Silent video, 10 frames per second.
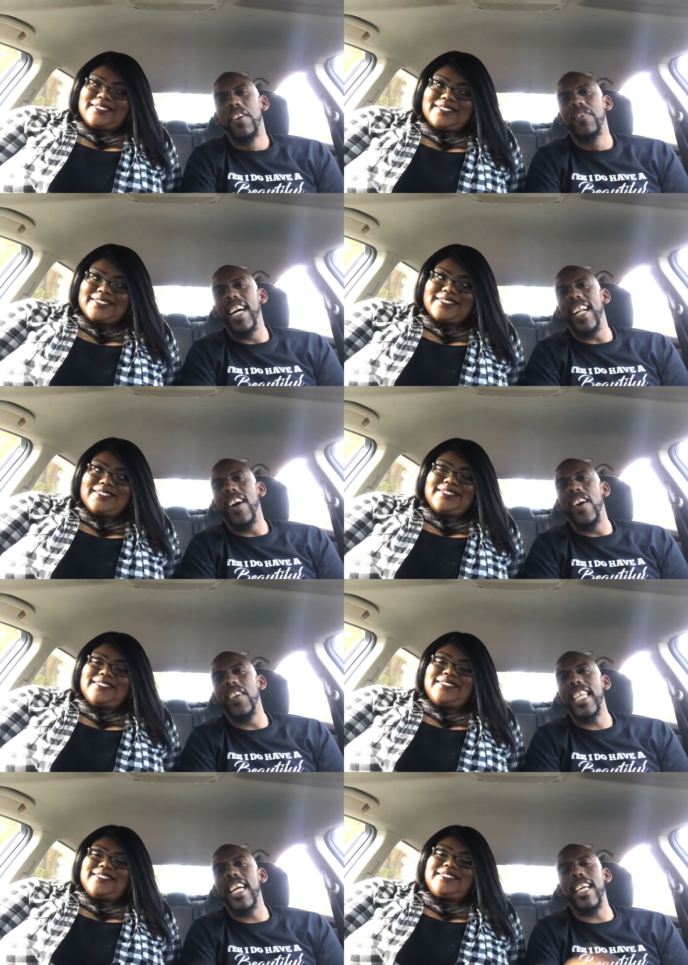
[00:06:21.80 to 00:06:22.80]
Speaker 1: But um
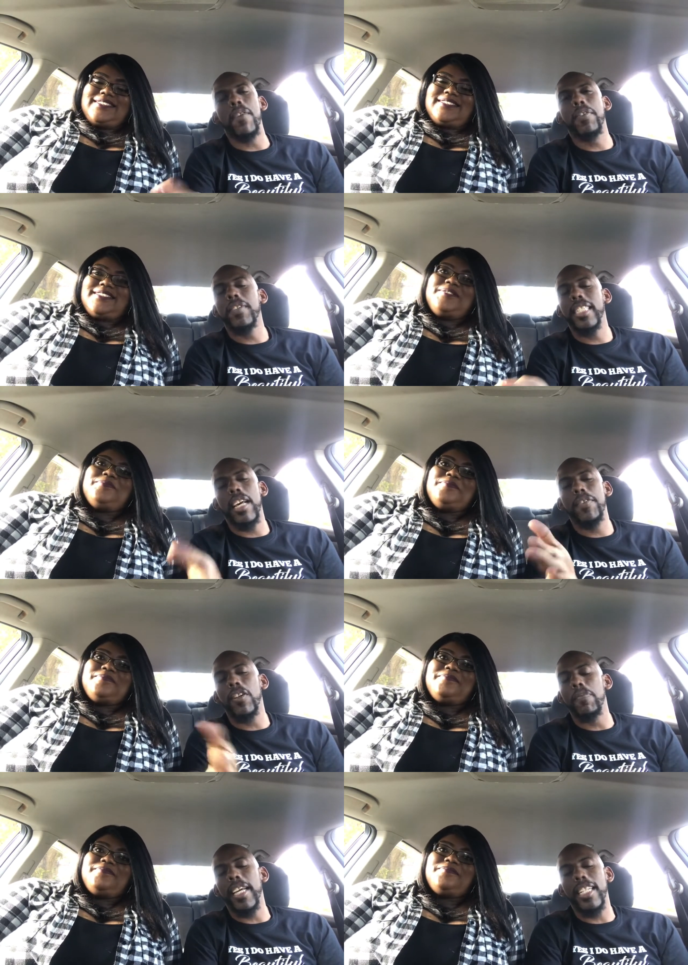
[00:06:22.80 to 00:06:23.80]
yeah, y'all. But we said we are
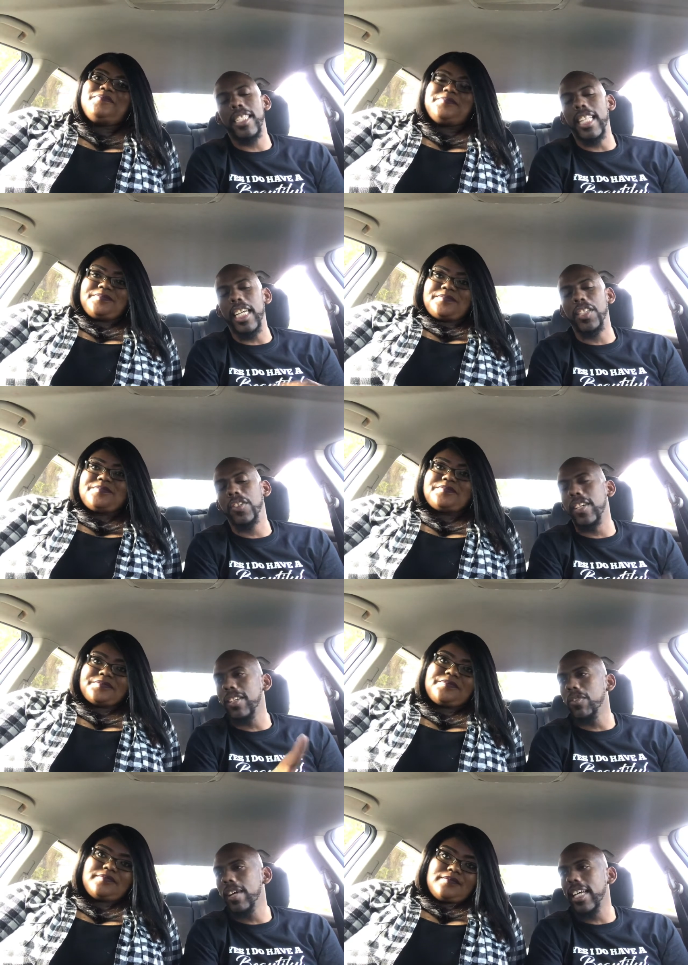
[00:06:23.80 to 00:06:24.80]
gonna make this nice, short,
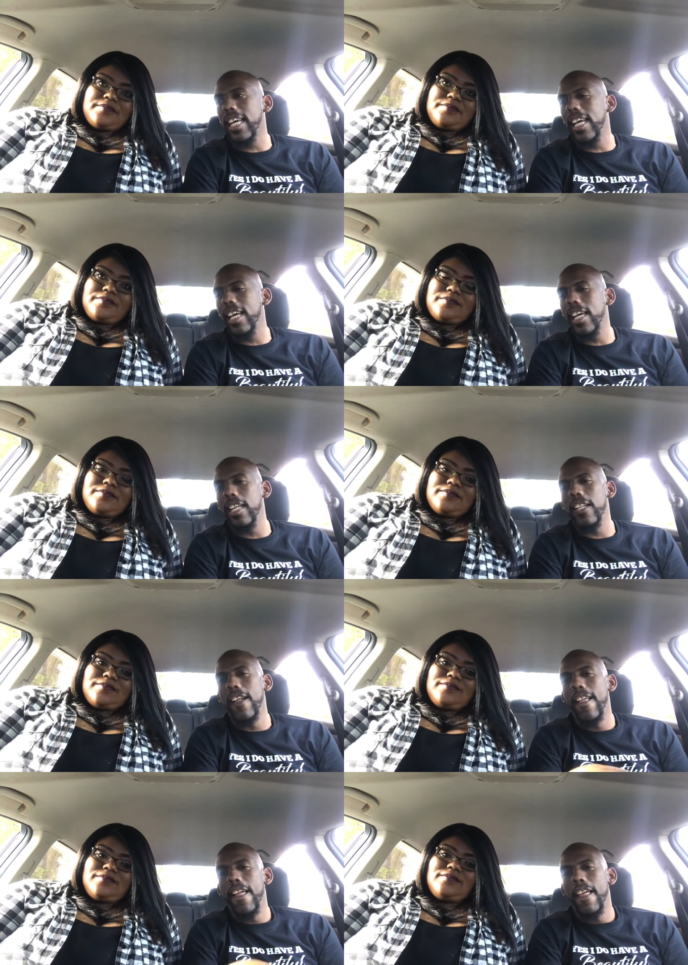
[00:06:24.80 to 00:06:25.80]
and quick, and
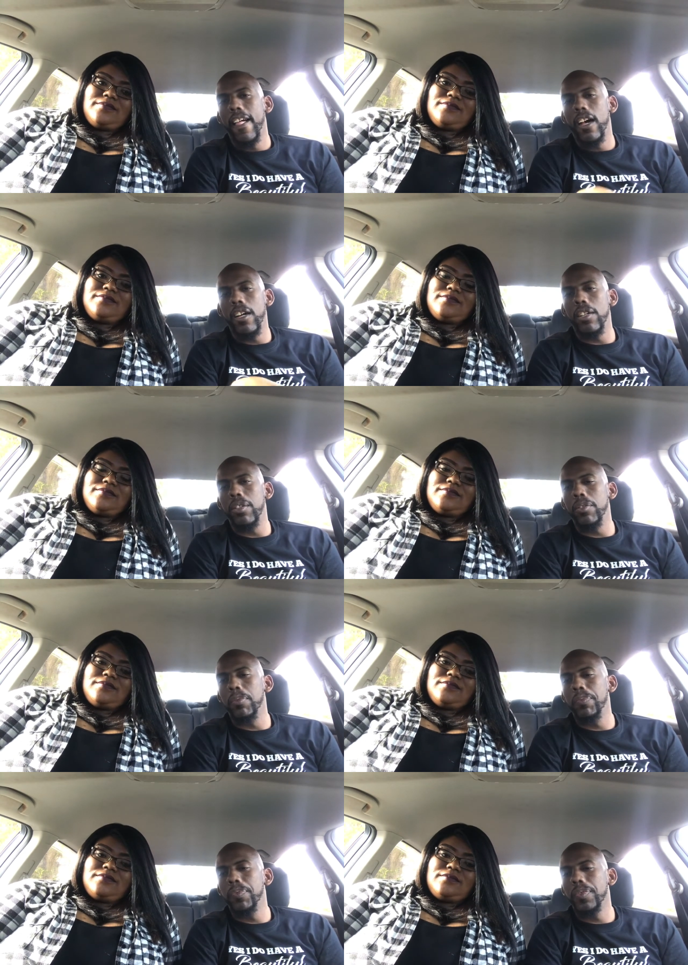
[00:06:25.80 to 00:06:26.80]

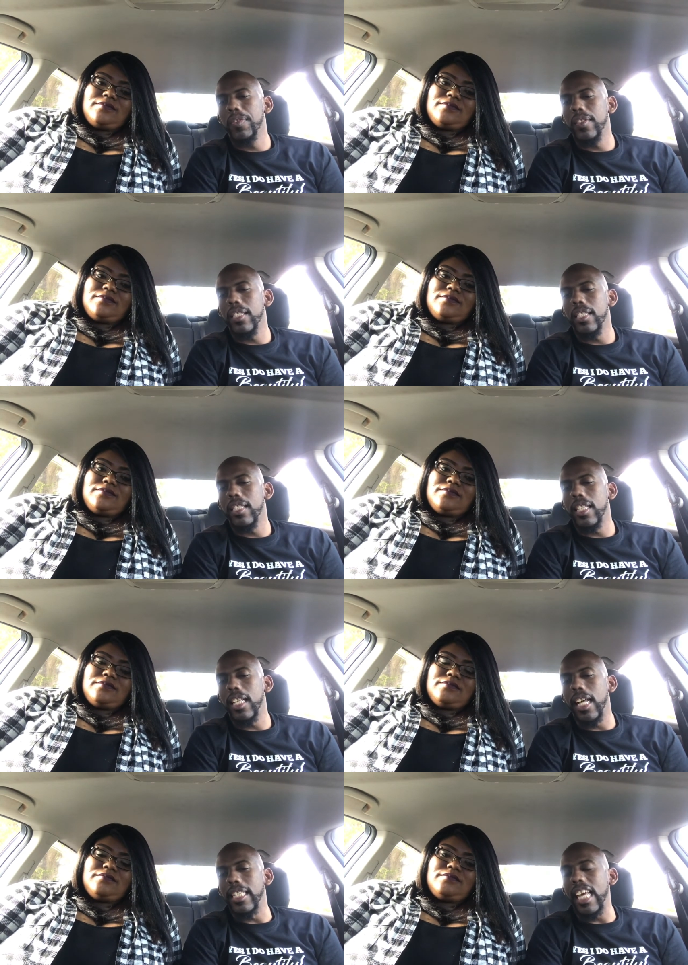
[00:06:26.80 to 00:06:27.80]
um,
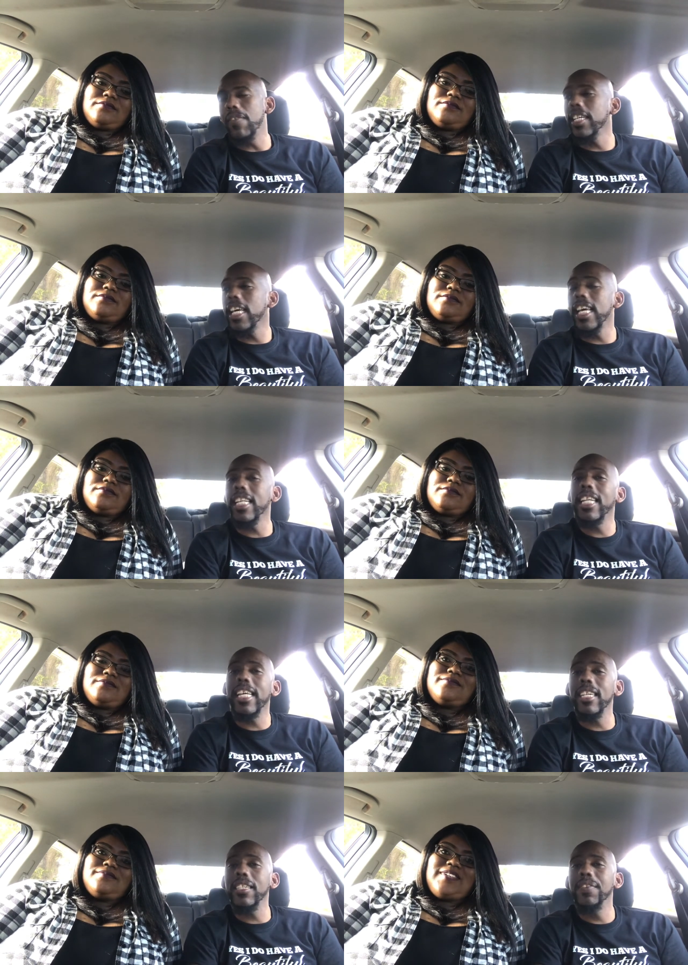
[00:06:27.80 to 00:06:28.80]
I think we get ended
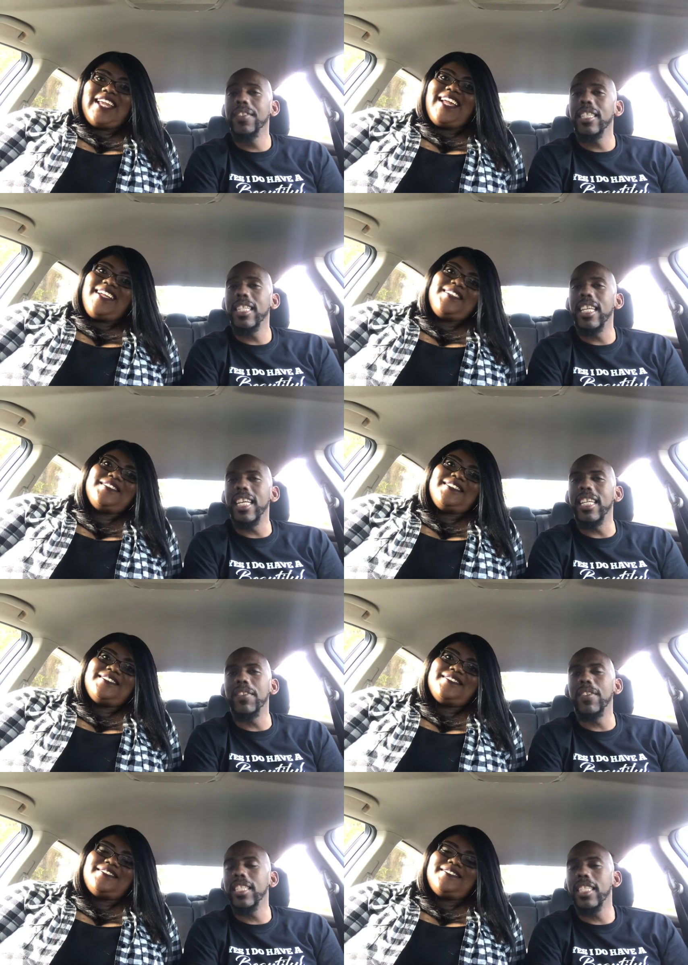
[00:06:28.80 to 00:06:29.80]
here. Yeah.
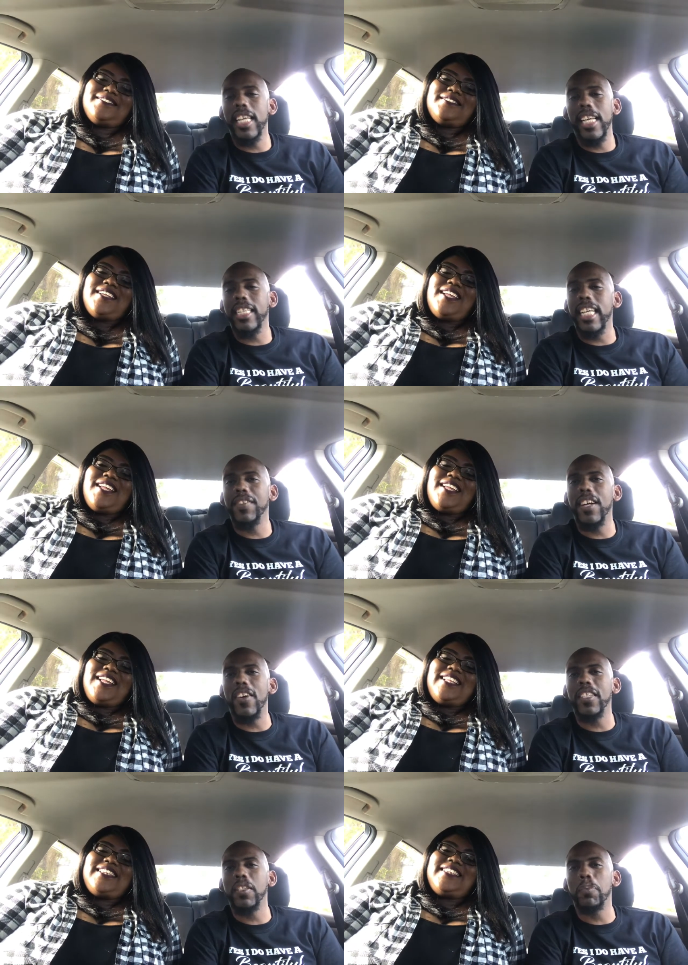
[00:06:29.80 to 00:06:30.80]
And once again, thanks for all
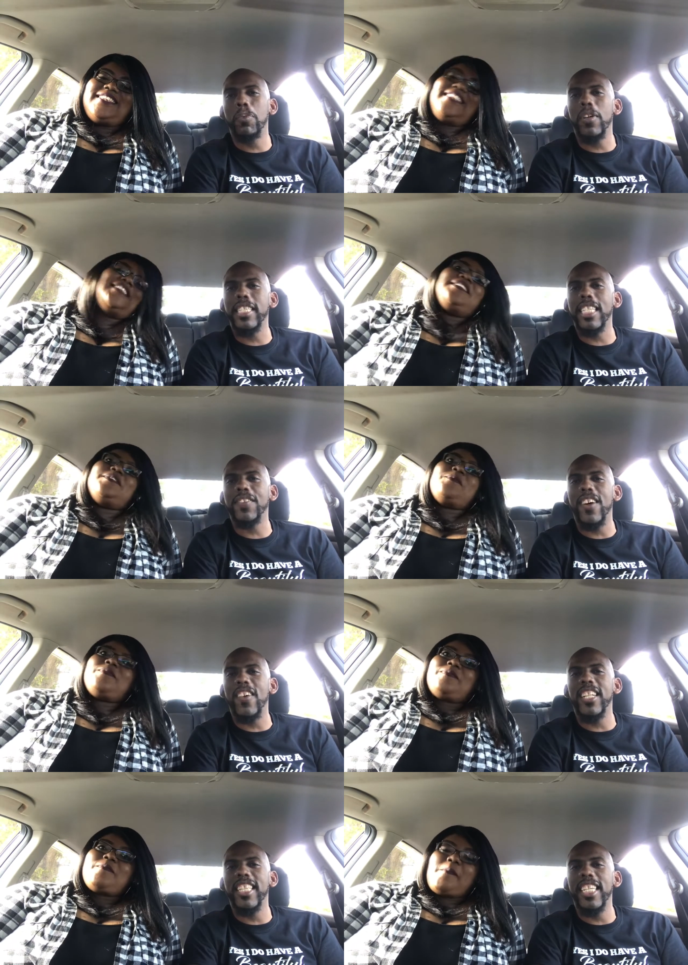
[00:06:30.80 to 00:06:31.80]
the support. Thanks for all
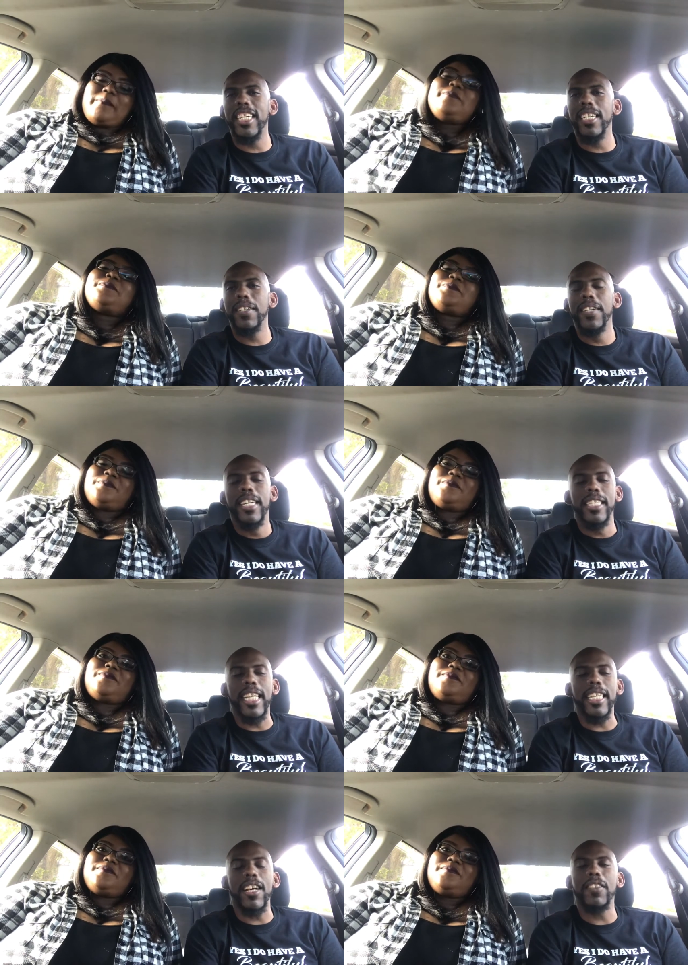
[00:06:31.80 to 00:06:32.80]
the love.
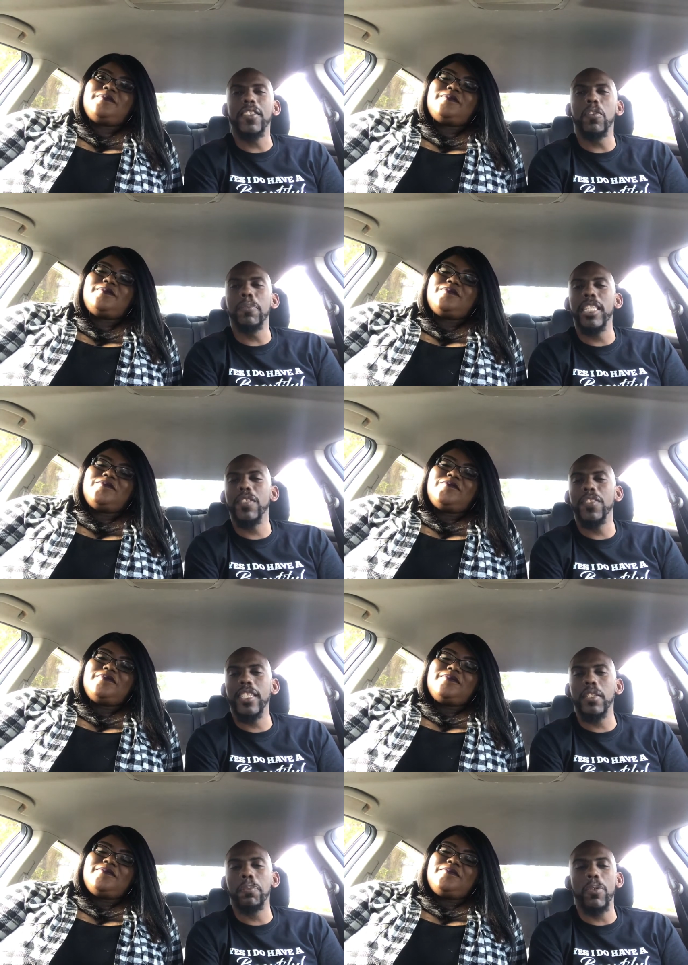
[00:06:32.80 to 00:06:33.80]
Thank y'all so much for
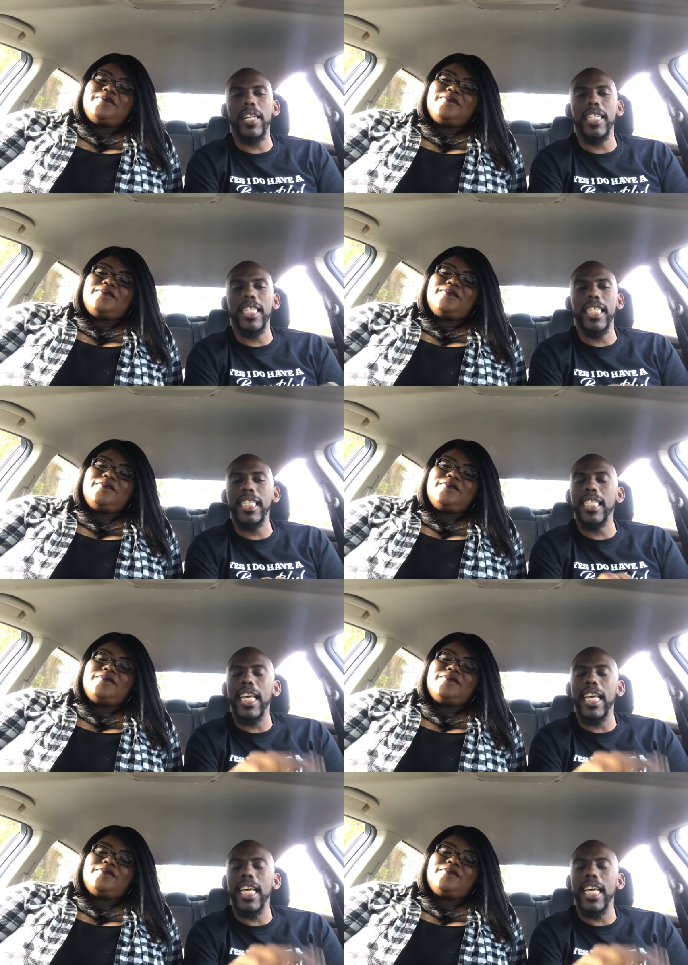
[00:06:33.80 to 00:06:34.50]
supporting us,